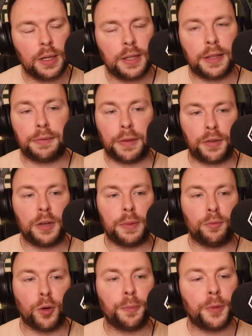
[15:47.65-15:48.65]
They've definitely
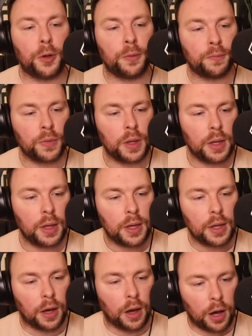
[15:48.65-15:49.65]
been robbed, though.